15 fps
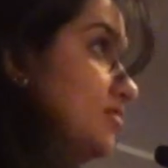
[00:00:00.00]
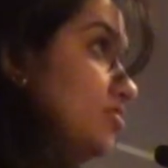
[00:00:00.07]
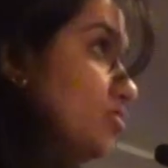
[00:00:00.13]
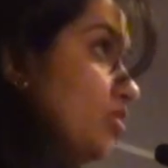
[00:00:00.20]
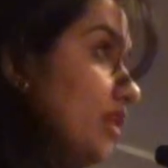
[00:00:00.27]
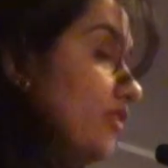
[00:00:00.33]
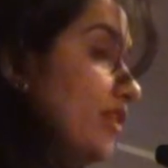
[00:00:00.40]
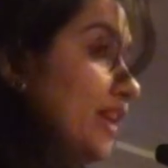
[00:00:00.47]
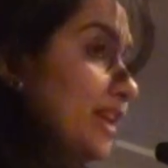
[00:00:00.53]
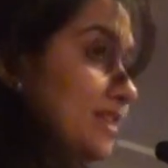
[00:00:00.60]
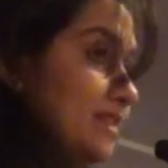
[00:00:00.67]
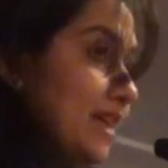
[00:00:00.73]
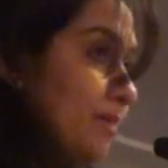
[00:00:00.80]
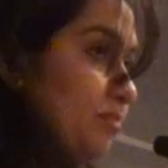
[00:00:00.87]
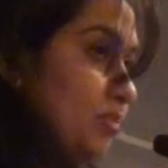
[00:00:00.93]
to give an
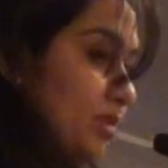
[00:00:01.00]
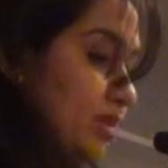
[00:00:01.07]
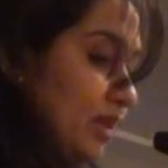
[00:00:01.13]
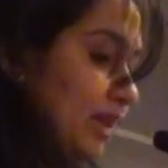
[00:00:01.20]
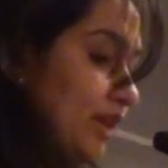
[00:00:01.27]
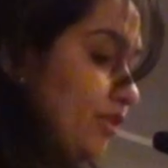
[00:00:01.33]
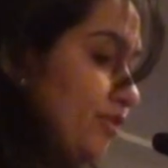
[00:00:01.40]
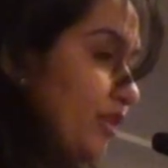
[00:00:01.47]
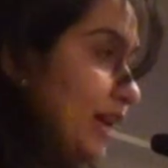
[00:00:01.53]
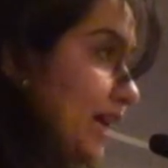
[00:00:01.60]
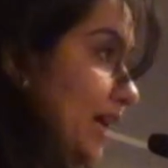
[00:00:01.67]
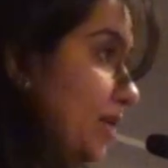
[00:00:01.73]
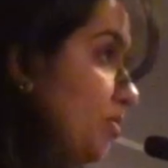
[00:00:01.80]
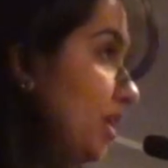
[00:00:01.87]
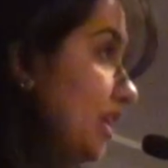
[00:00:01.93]
example, if
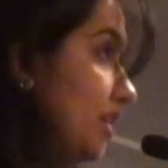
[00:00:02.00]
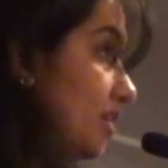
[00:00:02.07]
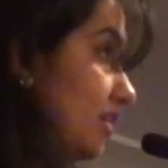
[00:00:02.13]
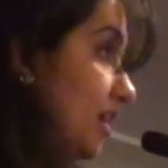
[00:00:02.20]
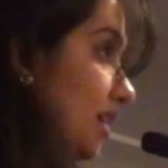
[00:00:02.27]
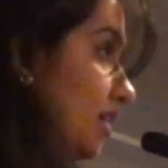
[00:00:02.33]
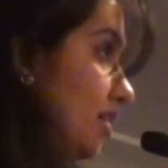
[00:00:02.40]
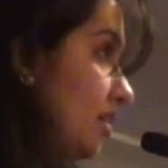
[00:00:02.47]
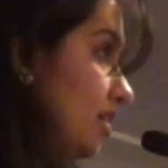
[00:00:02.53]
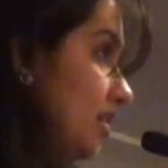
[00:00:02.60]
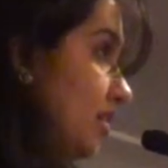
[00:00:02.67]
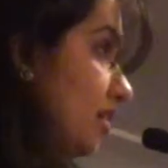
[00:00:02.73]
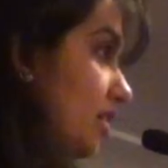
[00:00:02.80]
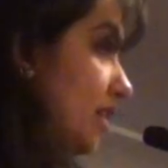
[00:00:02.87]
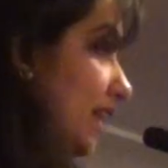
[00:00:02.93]
I am incurring
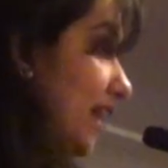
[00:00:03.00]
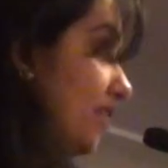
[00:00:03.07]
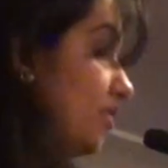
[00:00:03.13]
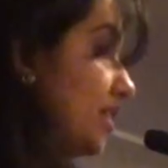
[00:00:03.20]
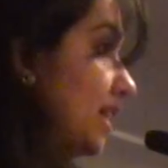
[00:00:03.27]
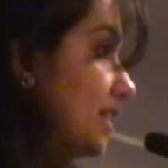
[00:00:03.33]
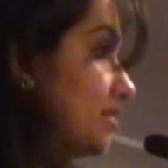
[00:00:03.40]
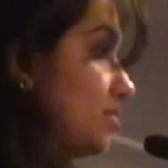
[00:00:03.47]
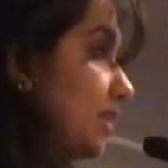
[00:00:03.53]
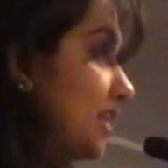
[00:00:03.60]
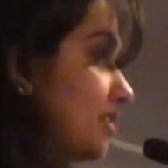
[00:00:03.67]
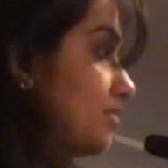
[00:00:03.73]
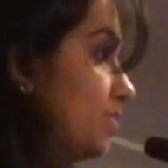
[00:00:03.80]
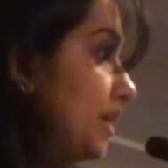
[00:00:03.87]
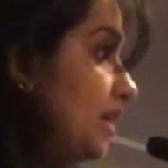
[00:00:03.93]
an advertisement
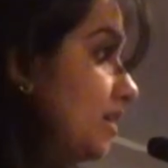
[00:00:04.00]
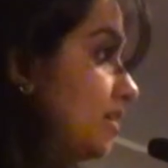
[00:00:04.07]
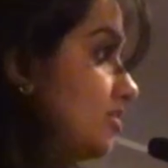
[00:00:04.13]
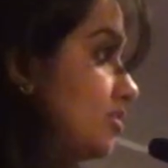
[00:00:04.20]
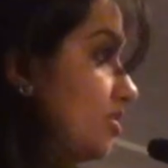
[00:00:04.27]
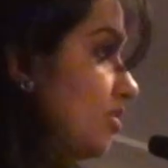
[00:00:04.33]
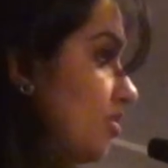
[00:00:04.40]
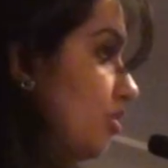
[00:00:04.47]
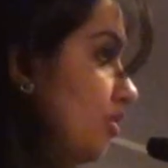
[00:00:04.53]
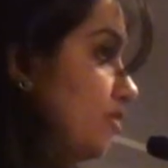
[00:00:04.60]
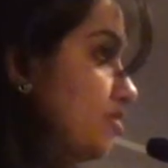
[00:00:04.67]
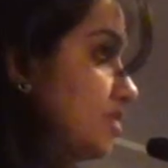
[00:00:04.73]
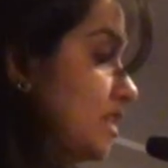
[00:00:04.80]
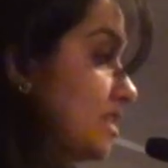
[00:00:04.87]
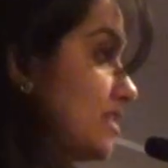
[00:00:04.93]
expenditure
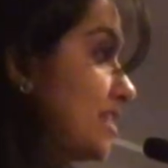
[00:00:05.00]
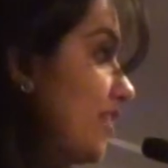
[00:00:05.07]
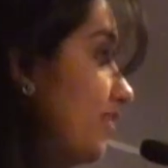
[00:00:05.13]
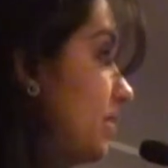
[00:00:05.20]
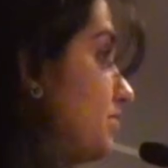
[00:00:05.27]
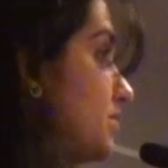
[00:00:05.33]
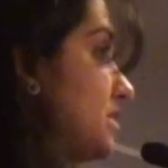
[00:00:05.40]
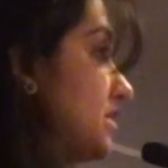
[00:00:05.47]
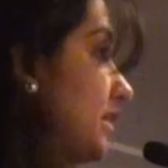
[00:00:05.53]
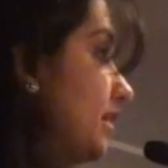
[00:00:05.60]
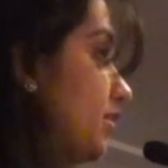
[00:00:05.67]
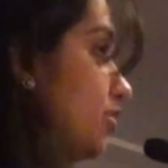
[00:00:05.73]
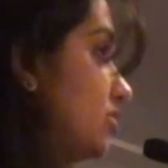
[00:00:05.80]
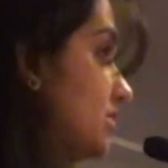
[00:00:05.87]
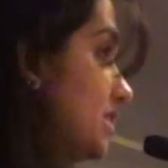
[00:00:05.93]
of say
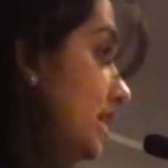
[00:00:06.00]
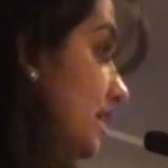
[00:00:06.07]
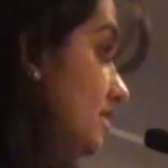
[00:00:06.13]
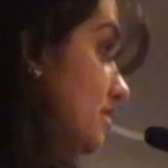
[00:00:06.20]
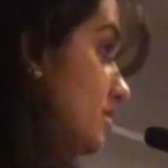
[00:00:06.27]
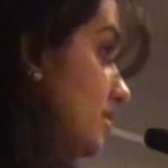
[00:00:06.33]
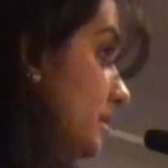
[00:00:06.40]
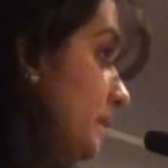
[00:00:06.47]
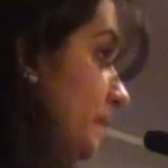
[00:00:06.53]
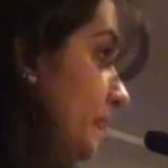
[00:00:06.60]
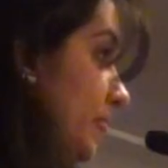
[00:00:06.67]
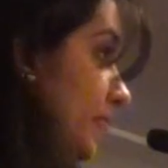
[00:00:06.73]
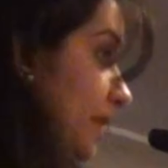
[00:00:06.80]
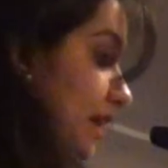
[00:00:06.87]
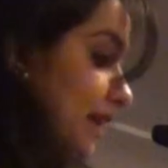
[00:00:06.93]
7% on sales
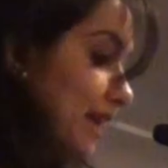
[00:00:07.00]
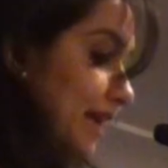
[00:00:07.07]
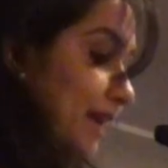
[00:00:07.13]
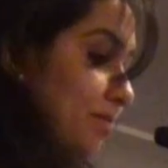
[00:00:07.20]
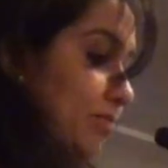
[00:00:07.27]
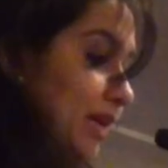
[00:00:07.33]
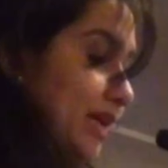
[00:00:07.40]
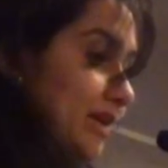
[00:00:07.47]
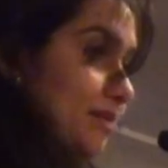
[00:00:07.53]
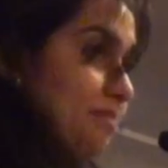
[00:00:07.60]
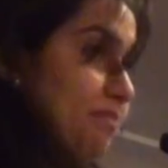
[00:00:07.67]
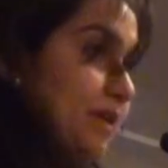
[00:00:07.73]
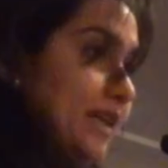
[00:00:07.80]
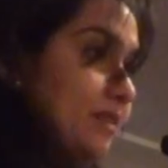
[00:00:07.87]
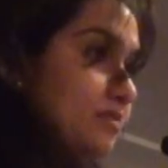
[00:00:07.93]
and my
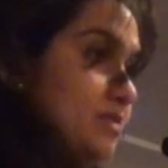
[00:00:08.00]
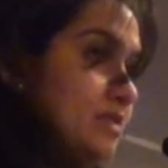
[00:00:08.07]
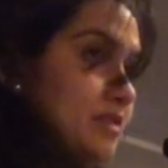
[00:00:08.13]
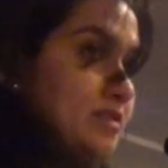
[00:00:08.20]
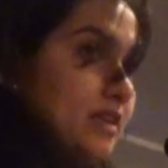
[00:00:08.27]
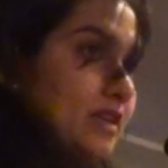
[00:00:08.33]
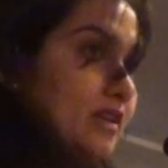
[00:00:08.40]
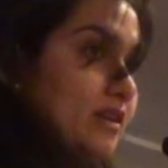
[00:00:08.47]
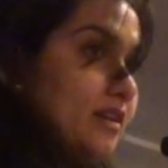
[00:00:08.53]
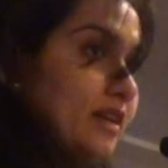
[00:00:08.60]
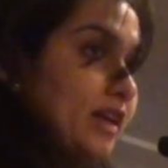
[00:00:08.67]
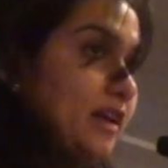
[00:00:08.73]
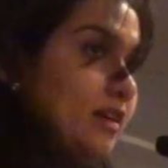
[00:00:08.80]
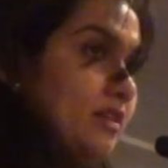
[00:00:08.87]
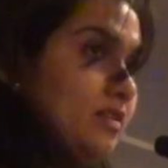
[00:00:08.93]
comparables is
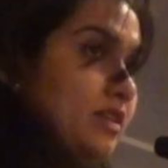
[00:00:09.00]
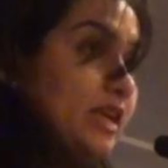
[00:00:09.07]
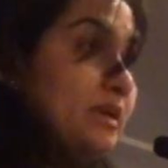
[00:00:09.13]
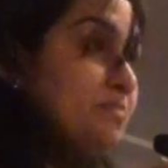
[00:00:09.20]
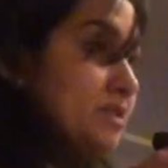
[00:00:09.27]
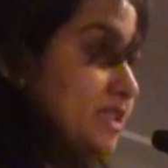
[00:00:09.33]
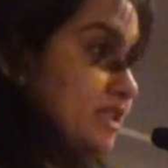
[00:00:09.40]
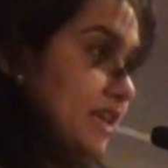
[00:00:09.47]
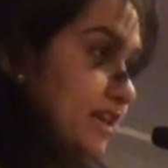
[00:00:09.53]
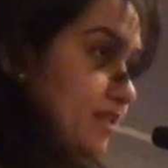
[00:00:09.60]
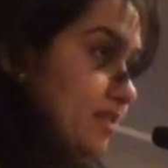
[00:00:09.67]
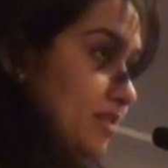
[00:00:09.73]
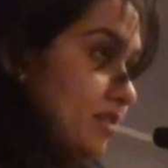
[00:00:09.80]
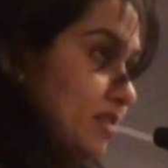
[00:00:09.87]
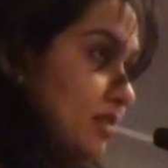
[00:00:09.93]
incurring
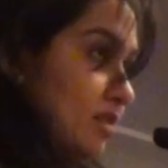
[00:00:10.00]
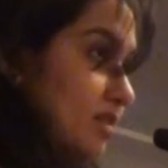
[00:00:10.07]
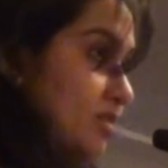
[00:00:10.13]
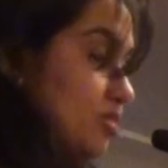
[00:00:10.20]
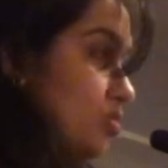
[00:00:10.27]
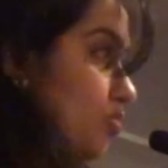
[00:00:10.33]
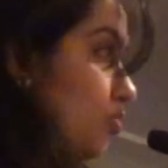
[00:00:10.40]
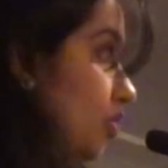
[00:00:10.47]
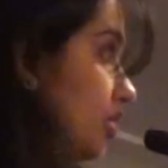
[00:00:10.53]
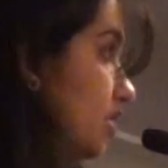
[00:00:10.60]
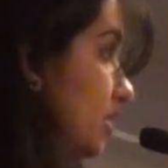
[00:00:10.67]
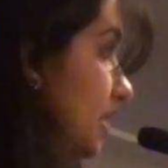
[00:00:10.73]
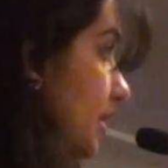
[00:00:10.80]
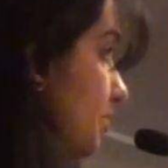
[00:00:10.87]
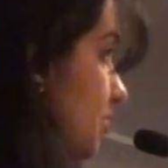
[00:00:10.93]
3%. So what
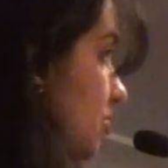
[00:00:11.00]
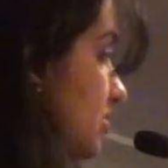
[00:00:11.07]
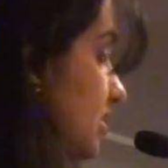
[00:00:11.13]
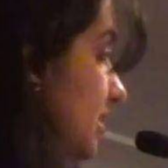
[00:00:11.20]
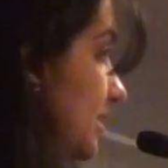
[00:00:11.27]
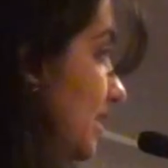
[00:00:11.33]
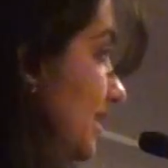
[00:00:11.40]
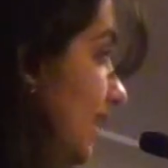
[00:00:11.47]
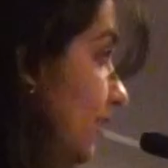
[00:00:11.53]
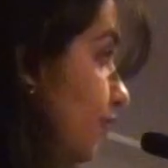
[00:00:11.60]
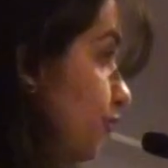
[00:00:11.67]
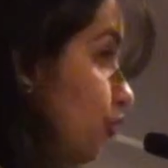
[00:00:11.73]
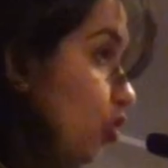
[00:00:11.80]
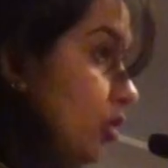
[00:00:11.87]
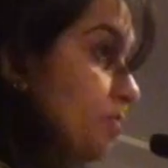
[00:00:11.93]
the TPO said
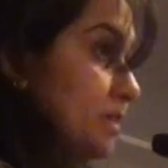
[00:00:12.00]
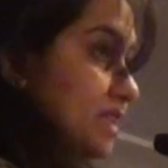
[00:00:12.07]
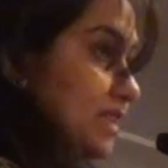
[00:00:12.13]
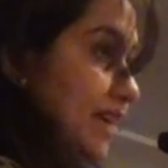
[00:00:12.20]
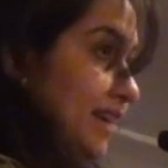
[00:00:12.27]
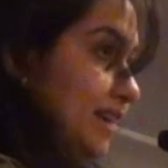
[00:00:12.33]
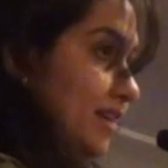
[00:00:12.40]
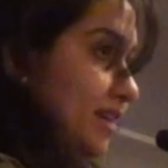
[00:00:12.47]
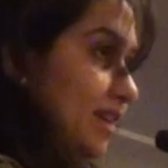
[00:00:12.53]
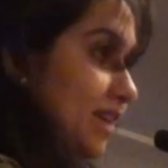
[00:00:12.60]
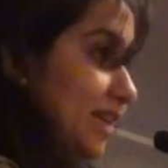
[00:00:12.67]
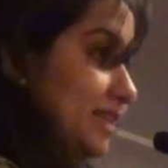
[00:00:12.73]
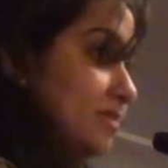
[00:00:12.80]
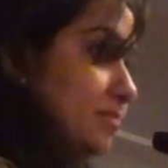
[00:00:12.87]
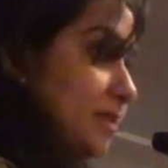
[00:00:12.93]
that 4%
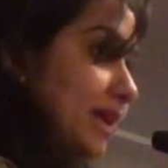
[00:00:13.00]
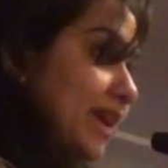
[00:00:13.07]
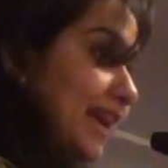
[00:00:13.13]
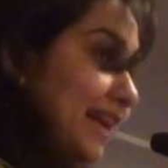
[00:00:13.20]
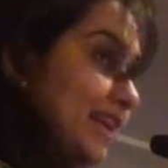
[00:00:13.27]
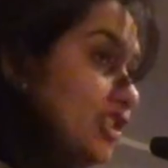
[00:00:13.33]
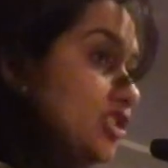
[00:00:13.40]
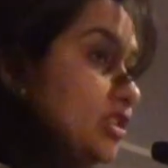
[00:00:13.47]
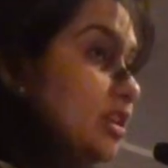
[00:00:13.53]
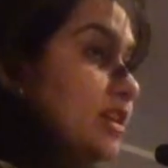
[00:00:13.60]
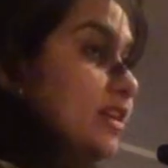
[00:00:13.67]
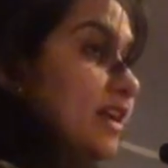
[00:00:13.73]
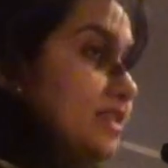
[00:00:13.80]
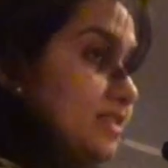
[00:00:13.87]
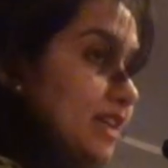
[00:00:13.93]
is my additional
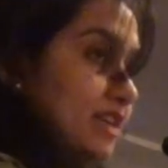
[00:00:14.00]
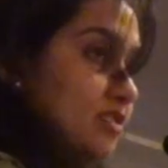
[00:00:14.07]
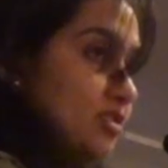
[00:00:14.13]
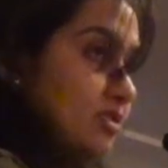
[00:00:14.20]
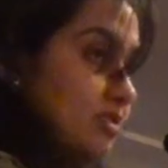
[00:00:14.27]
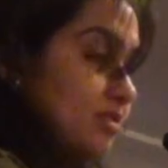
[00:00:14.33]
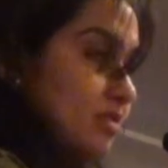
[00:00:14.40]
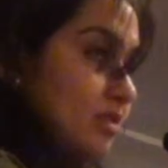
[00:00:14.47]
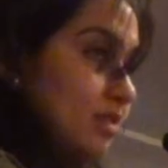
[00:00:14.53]
transaction.